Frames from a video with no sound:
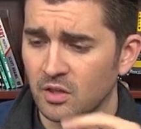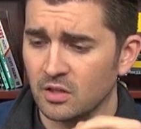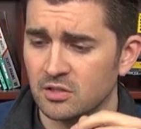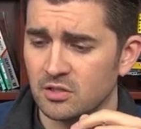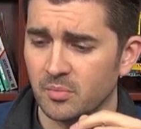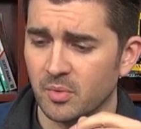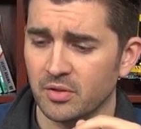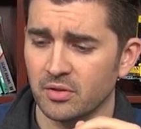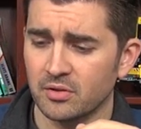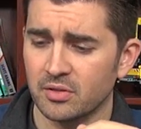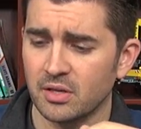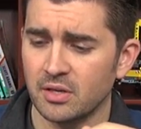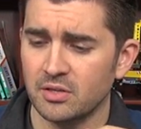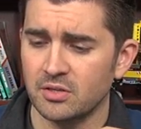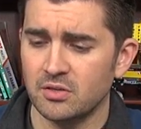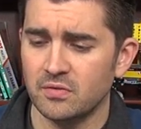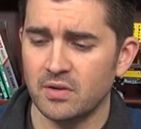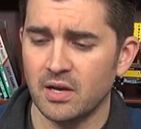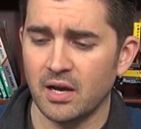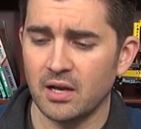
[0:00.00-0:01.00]
Some other
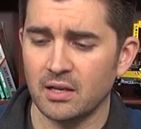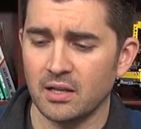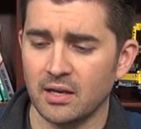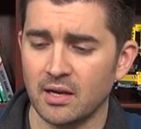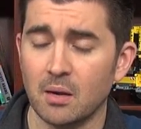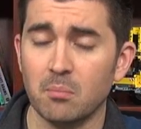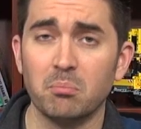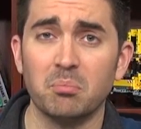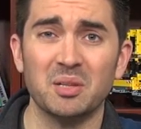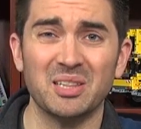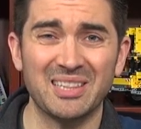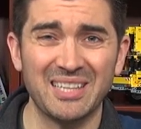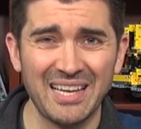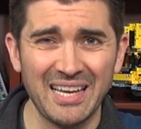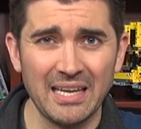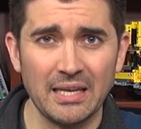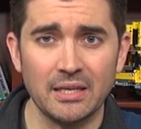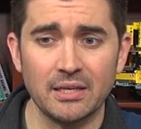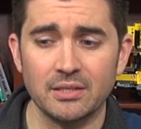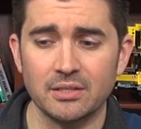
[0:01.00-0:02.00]
things, you've got like a
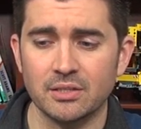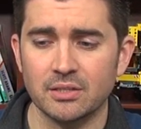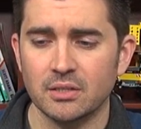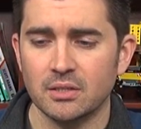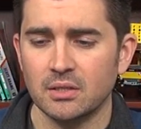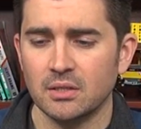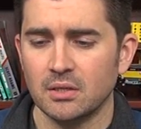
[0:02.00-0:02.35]
blend